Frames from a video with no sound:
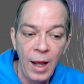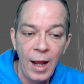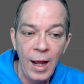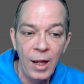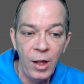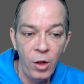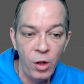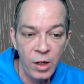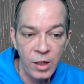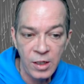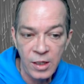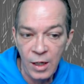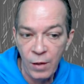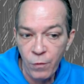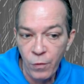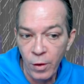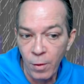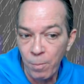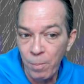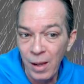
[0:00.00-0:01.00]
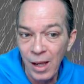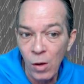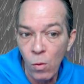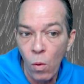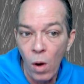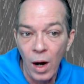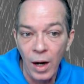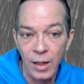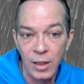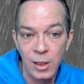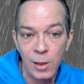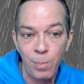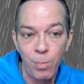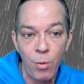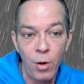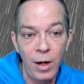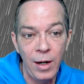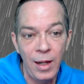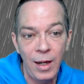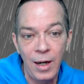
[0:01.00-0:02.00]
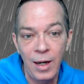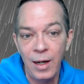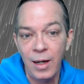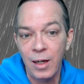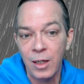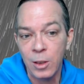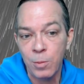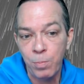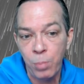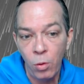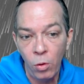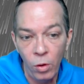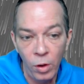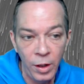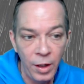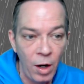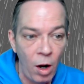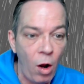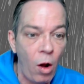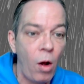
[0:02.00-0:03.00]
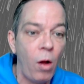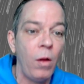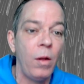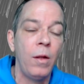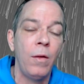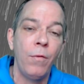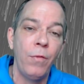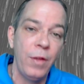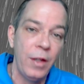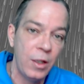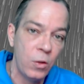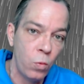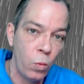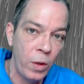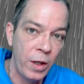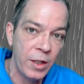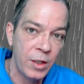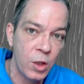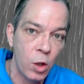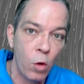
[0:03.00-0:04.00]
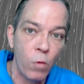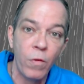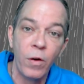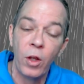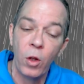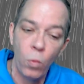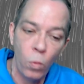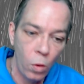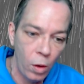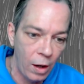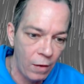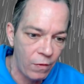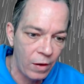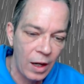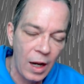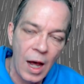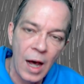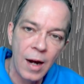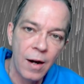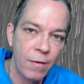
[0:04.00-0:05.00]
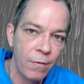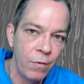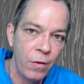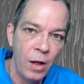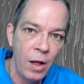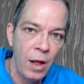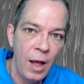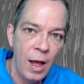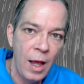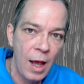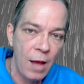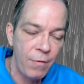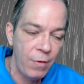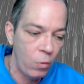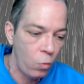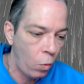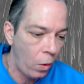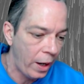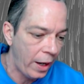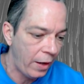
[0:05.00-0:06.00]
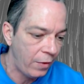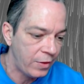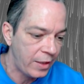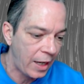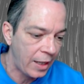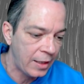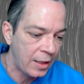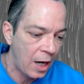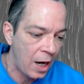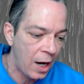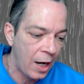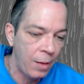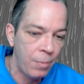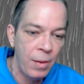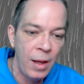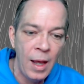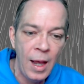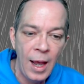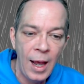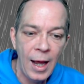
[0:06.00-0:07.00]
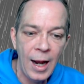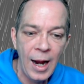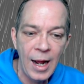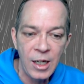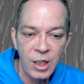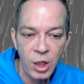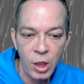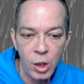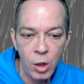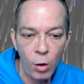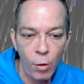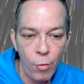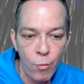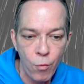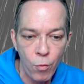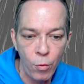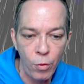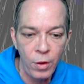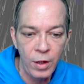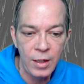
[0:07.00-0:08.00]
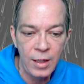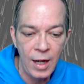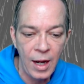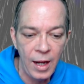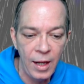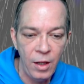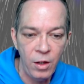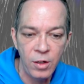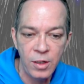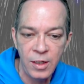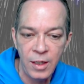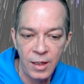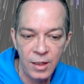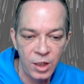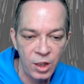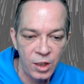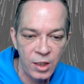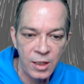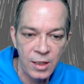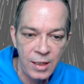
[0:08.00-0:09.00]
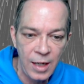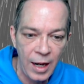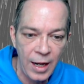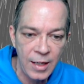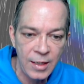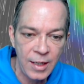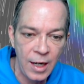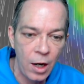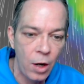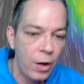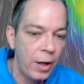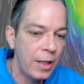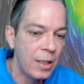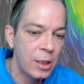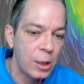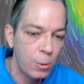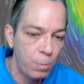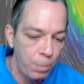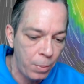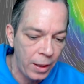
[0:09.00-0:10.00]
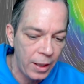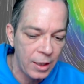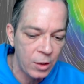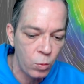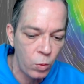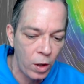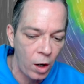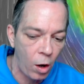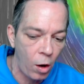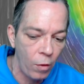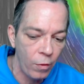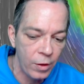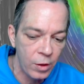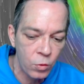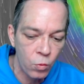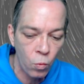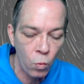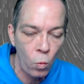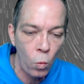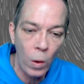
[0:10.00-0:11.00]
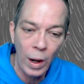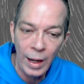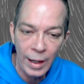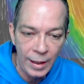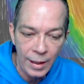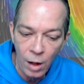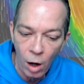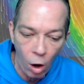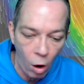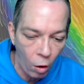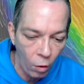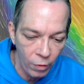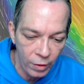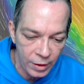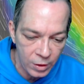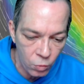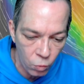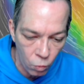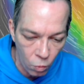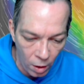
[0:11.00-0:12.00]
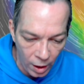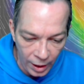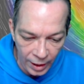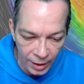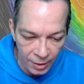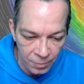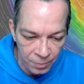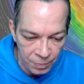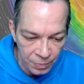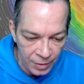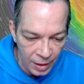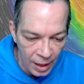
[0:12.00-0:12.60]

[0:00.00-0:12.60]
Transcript: And you can see for the big widespread that it is pulling all of these winds over. You will have a lot of heavy waves at time, and as you go through the day, you see it just stays there and spins with all this wind, all this rain.